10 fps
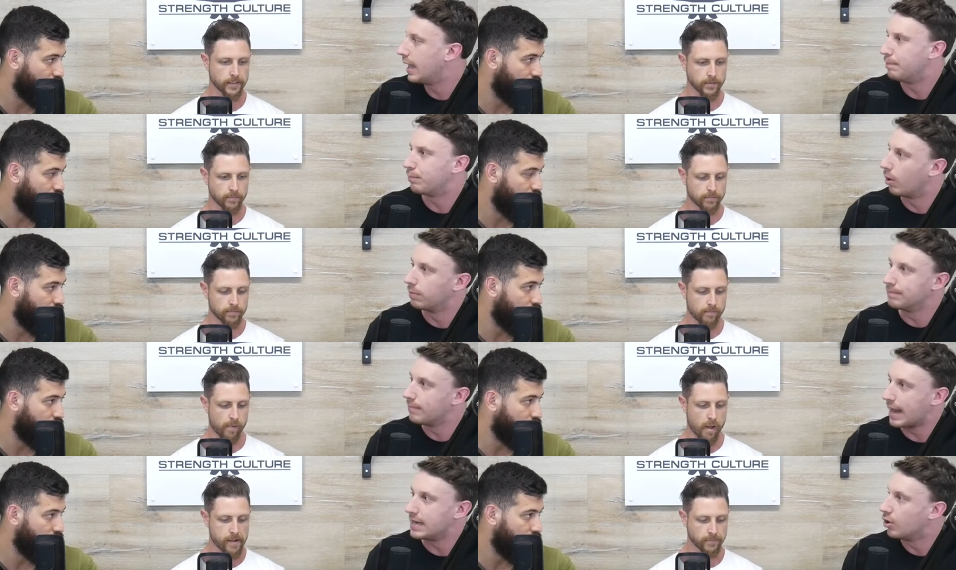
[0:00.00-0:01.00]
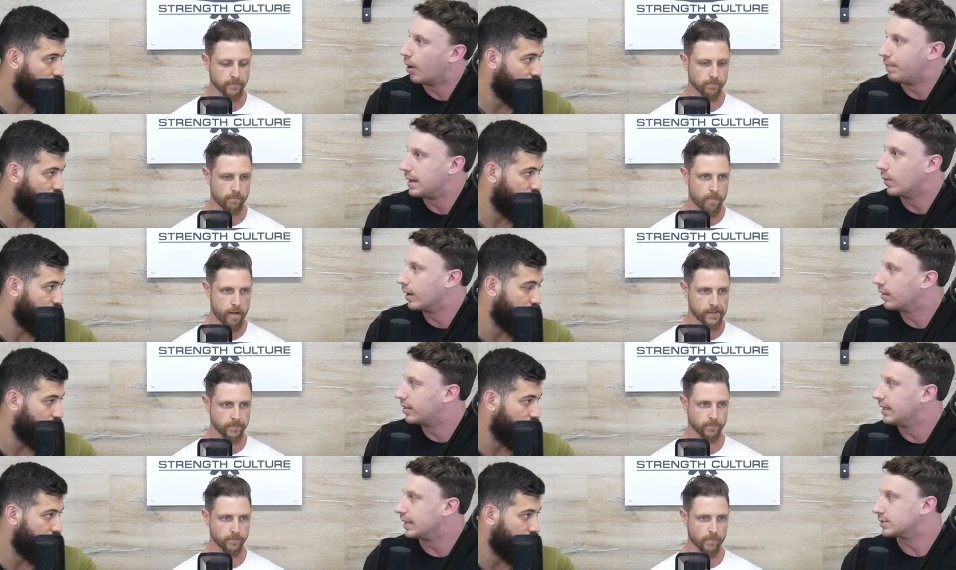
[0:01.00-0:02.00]
Speaker 1: it probably may not be one of the
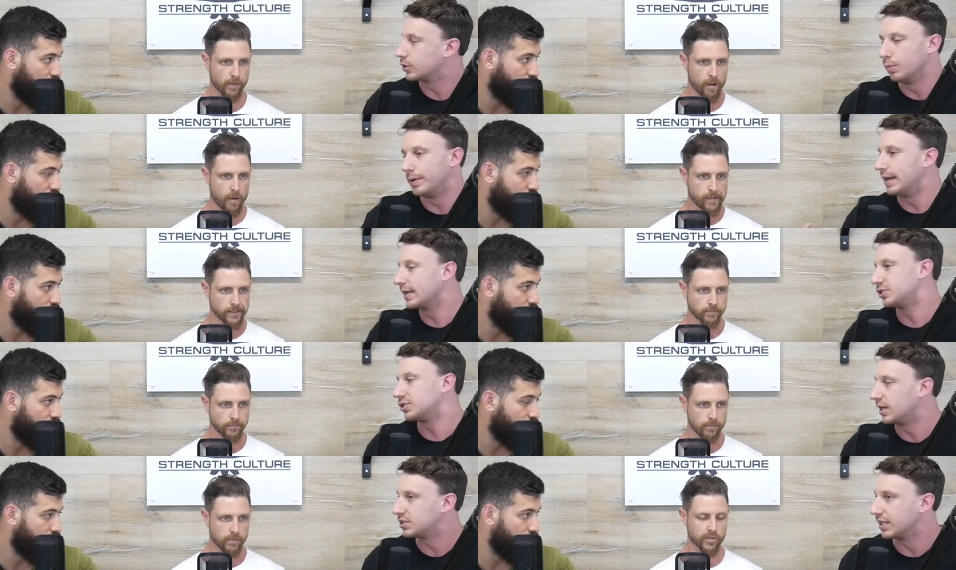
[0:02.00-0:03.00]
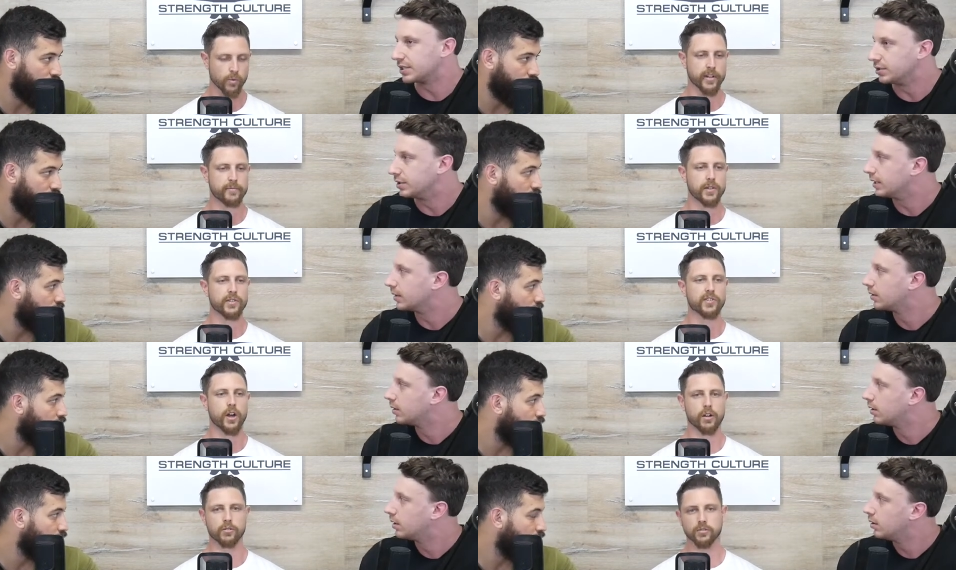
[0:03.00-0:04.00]
things. It could be an exercise selection. So, what if mid
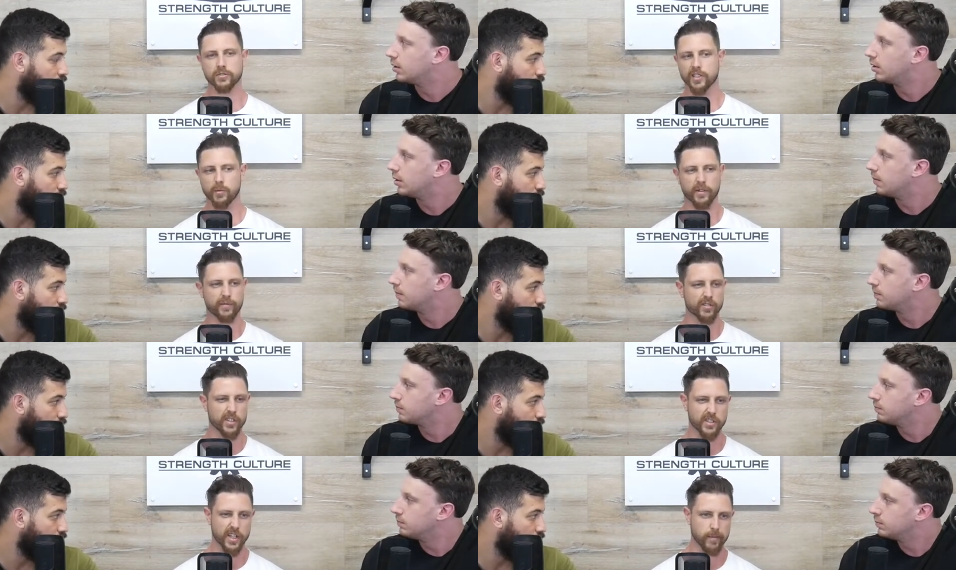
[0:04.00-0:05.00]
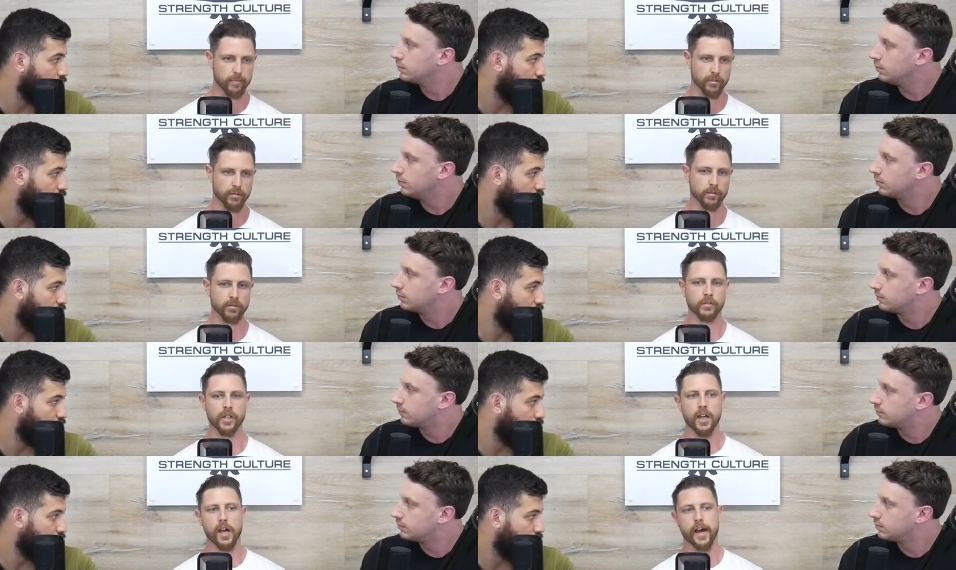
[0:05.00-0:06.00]
Speaker 2: cycle, someone, for example,
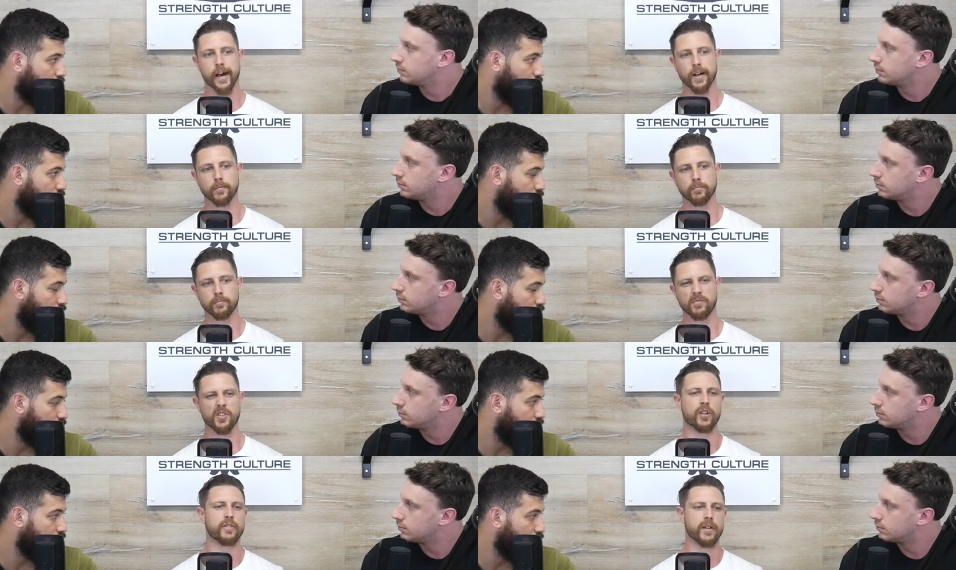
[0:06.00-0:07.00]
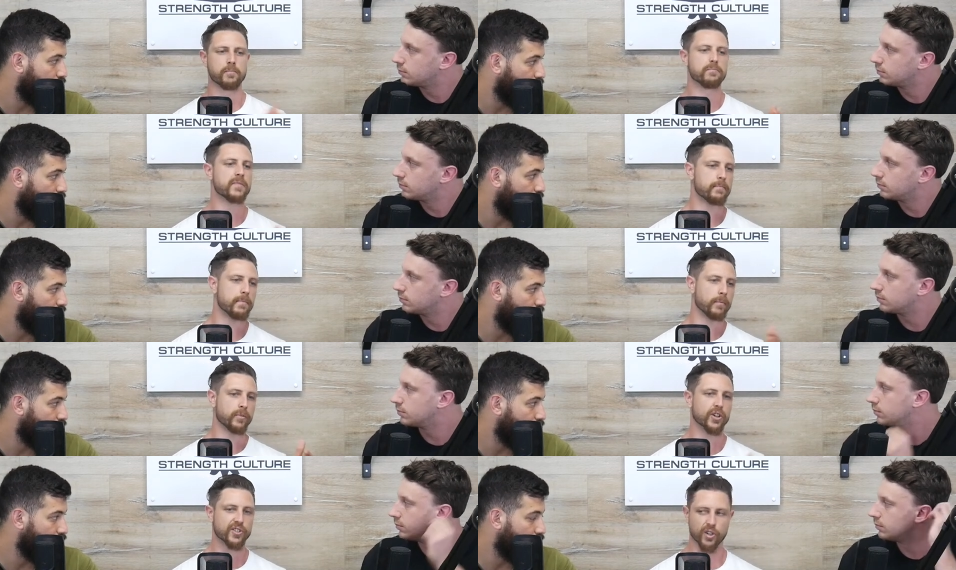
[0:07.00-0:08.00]
um, you know, their, their
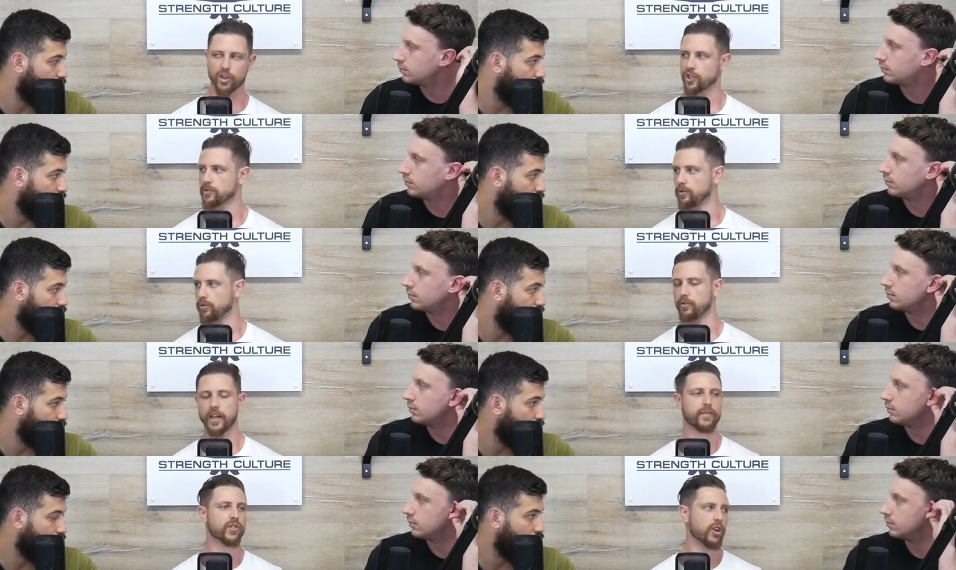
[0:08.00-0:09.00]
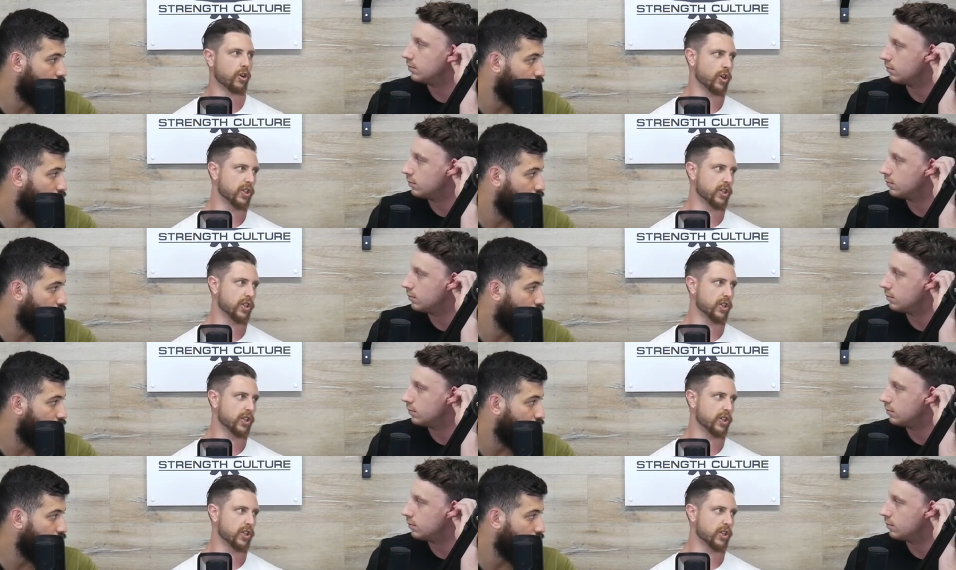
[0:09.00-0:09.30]
mum goes to hospital, they have to go to